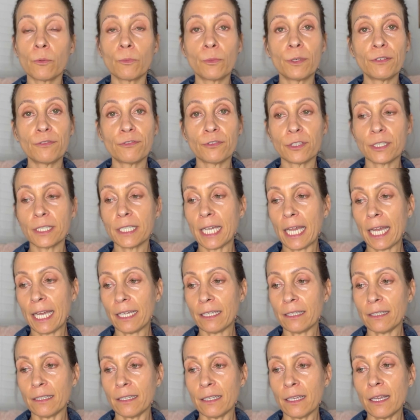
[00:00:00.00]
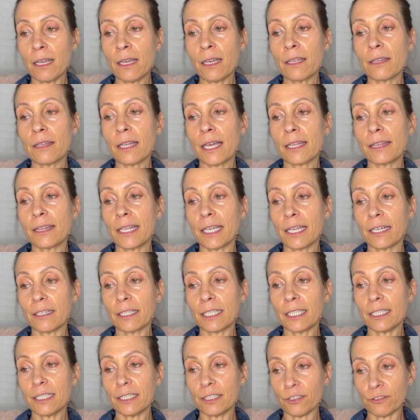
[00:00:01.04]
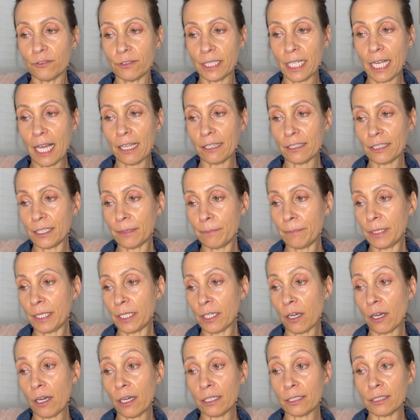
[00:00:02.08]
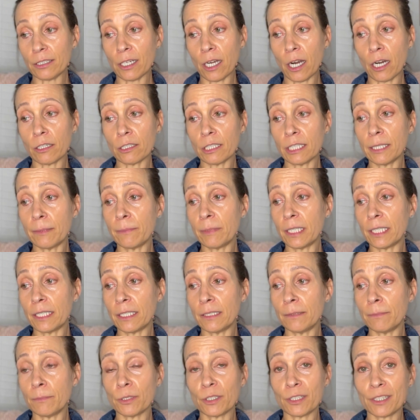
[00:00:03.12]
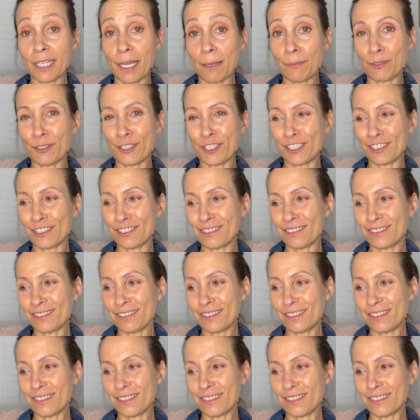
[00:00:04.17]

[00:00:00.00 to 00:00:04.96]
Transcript: we forget that there is reality beyond our limited perception,